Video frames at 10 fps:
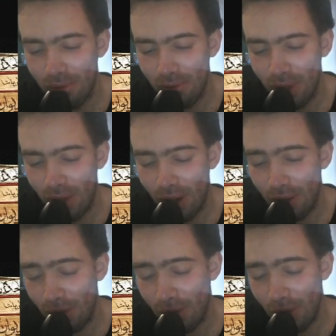uh, the
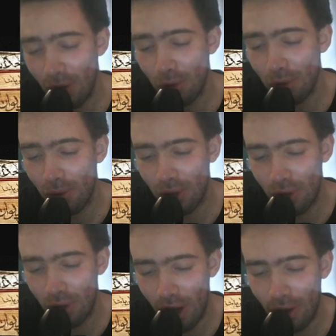videos of this
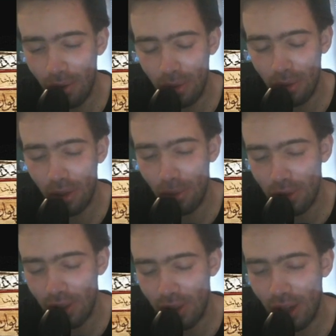channel, which are mostly
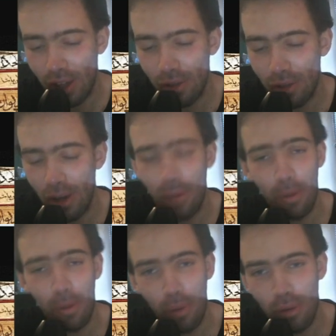dedicated to Arabic
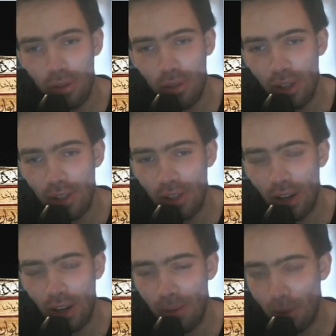poetry, is that
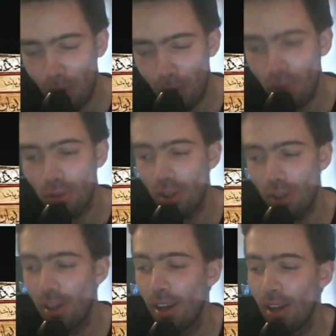Arabic poetry
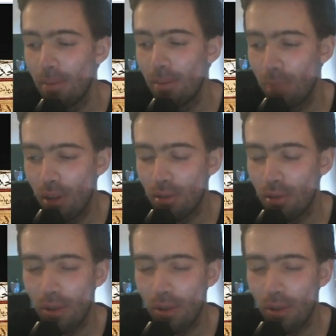belongs to a